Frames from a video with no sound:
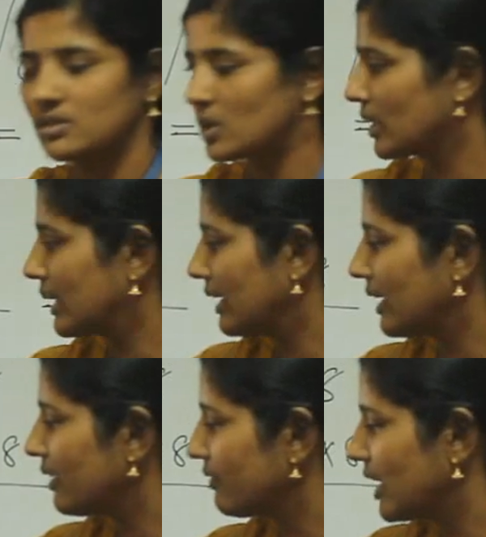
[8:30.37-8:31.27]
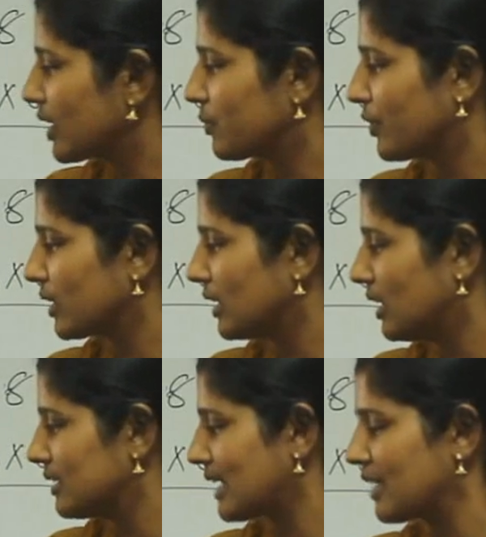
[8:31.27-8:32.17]
So here we are for
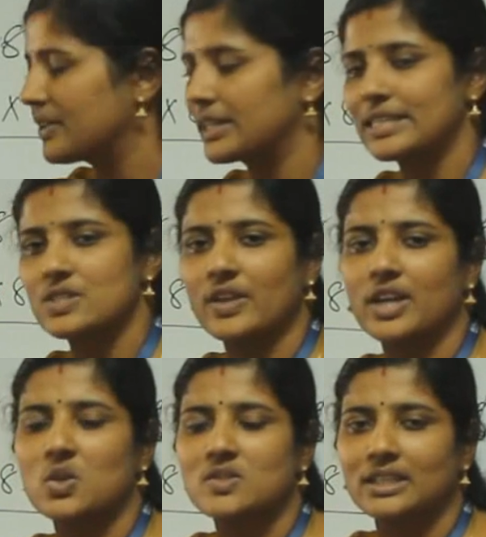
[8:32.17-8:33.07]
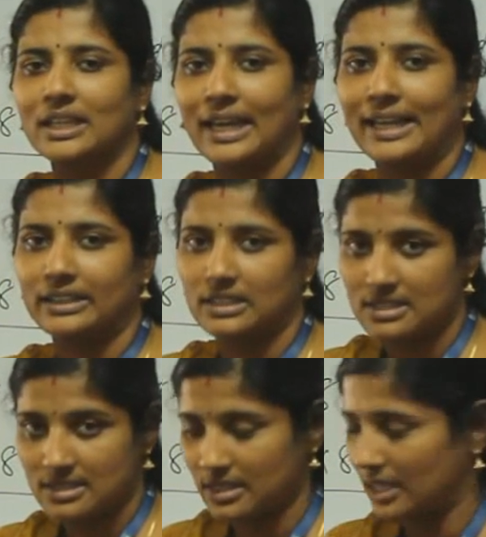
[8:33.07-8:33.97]
ciphertext we are using the character
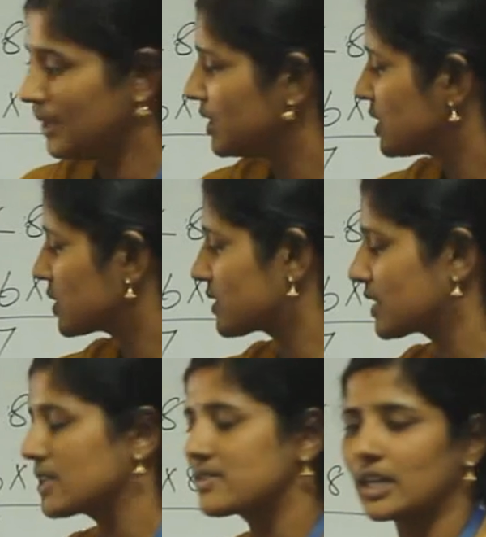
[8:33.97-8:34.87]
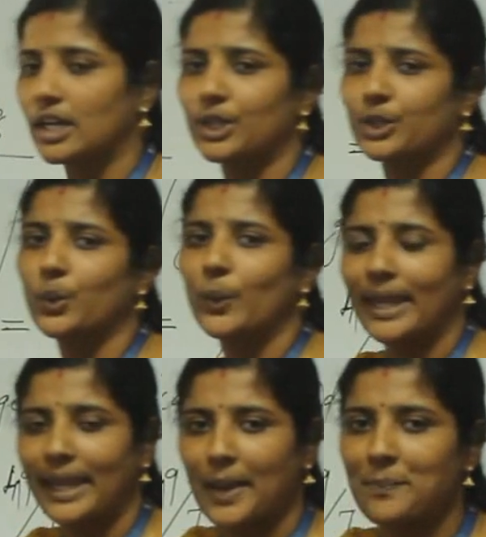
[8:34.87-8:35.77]
C. So C is equal to
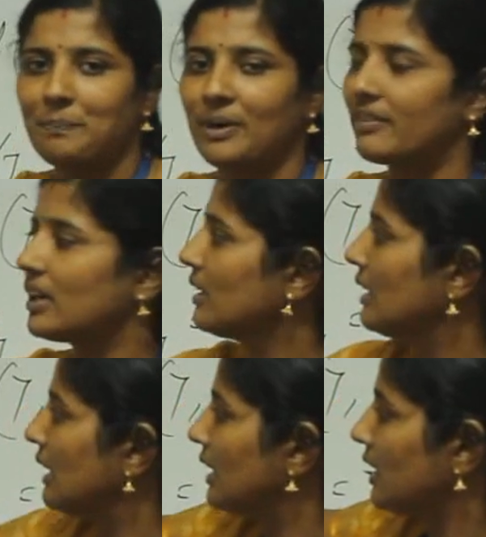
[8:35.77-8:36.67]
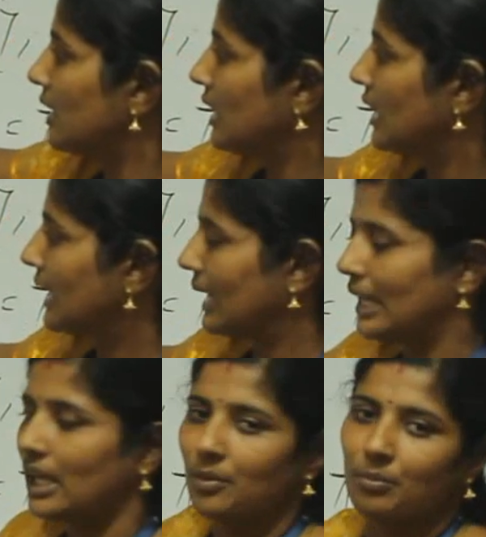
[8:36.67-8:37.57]
m power
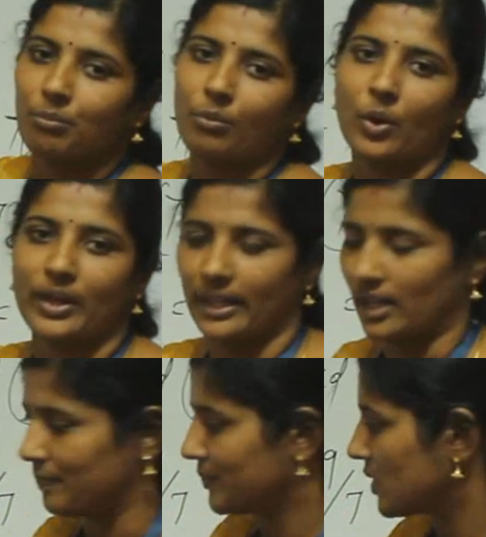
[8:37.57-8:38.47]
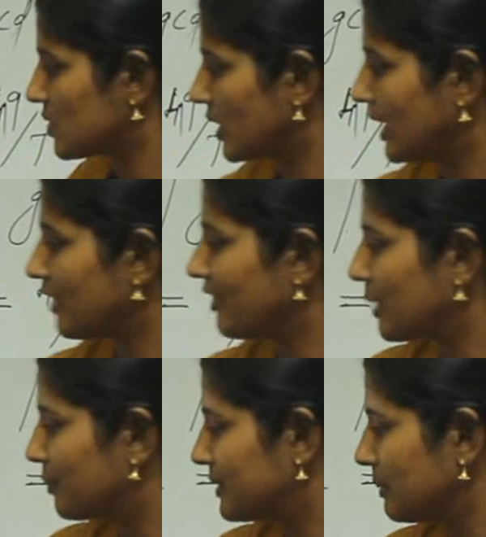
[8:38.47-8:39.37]
E mod n. So here we
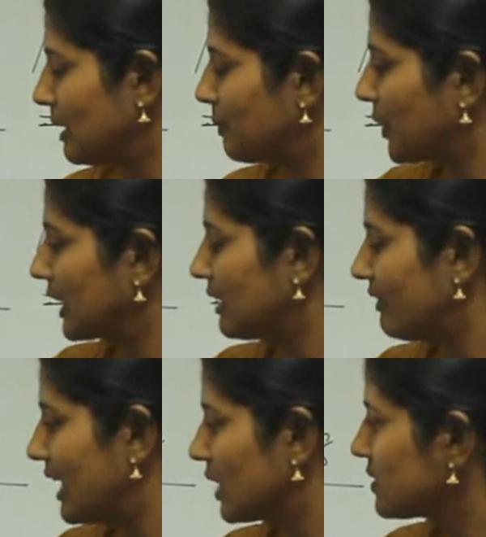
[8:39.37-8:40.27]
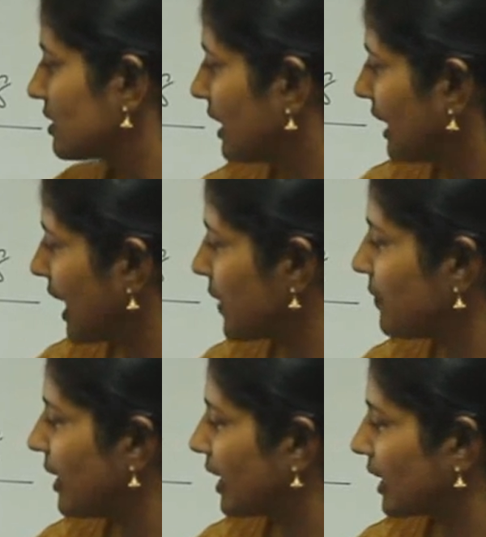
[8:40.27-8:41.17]
are simply putting the values.
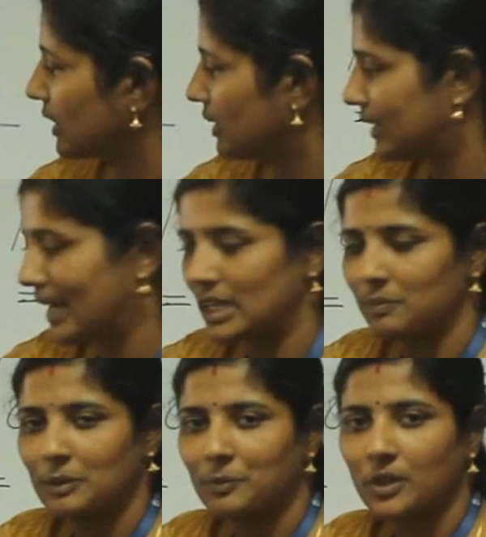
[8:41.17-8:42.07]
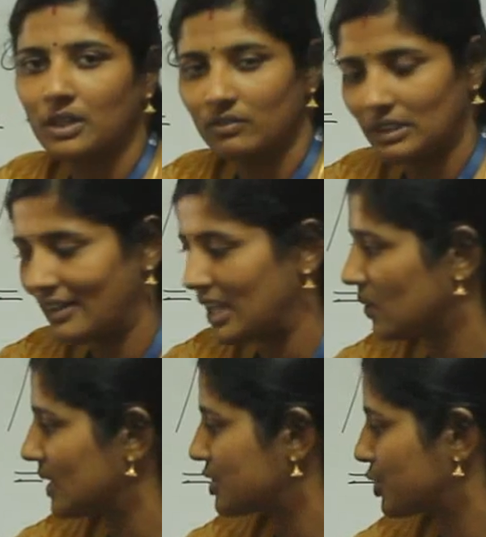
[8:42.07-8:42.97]
M I randomly put the
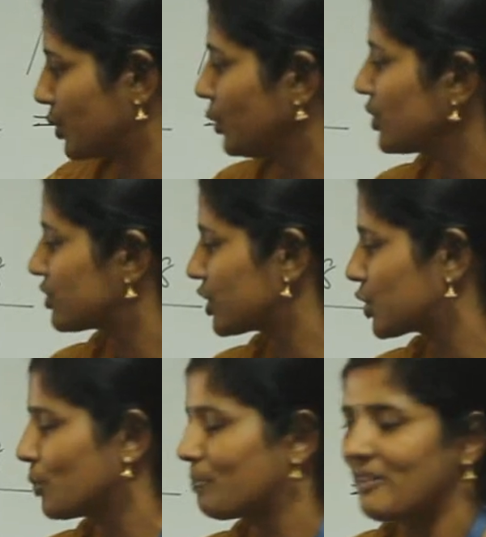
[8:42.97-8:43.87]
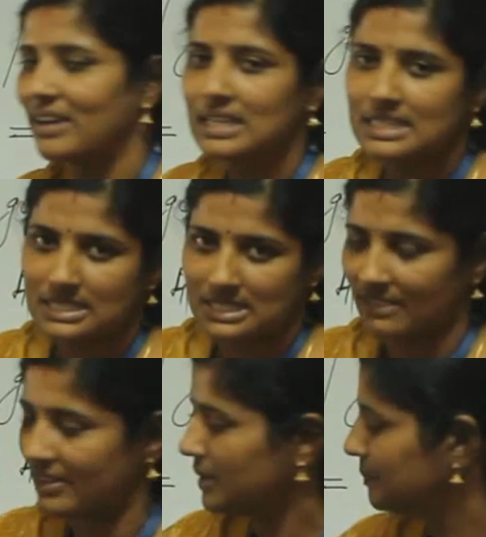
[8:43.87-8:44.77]
value as 2. So 2 power
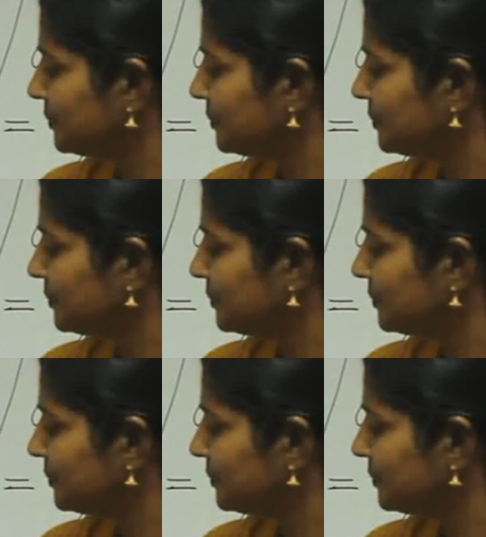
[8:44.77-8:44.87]
7.